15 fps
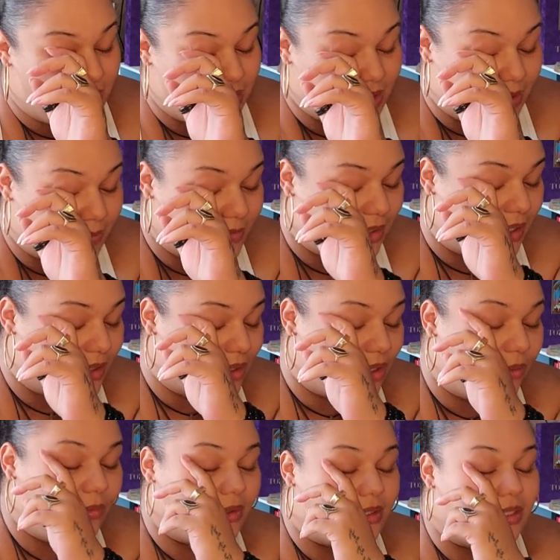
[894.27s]
Them not
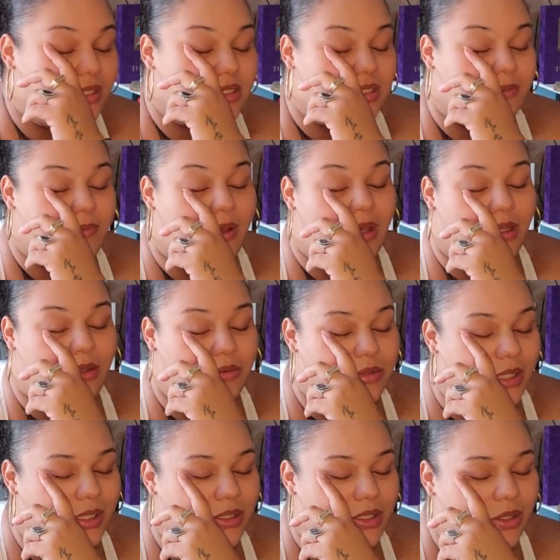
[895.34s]
knowing this about you,
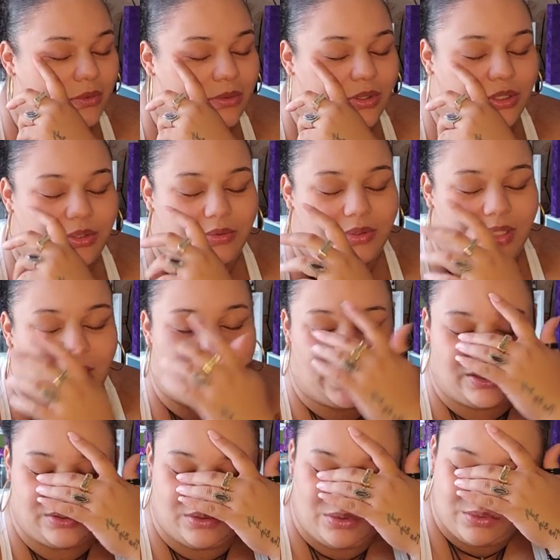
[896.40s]
not knowing you were lying
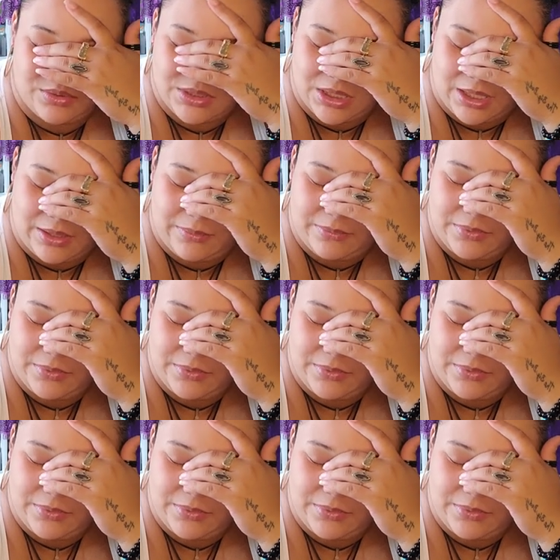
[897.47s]
the whole time.